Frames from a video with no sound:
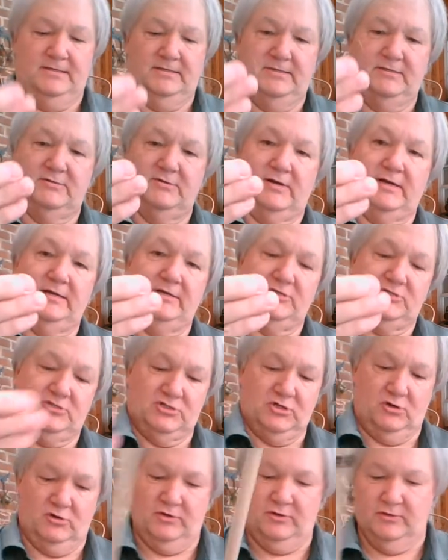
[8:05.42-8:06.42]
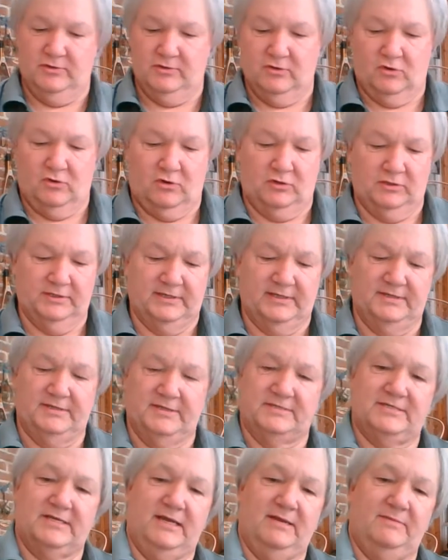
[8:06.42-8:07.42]
trying to show you and hold it at the
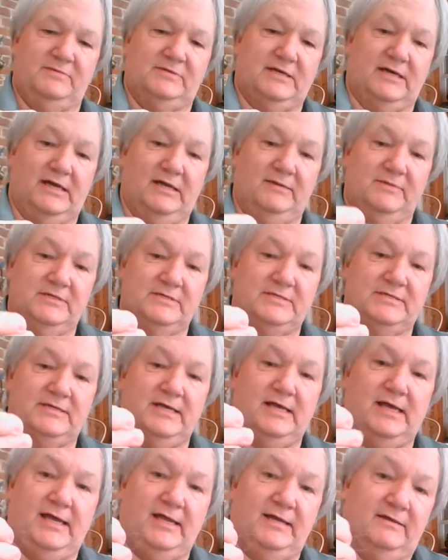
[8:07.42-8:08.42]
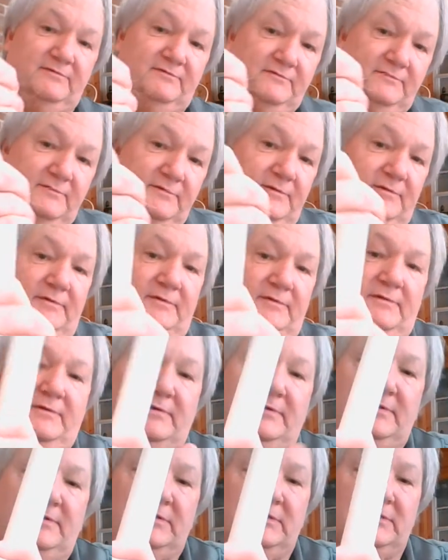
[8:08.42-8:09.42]
same time is kind of
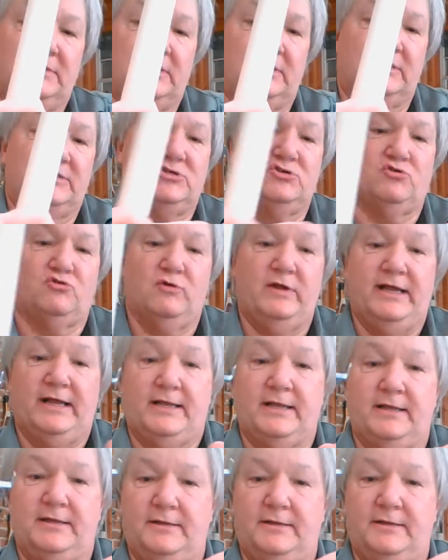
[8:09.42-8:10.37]
a trick.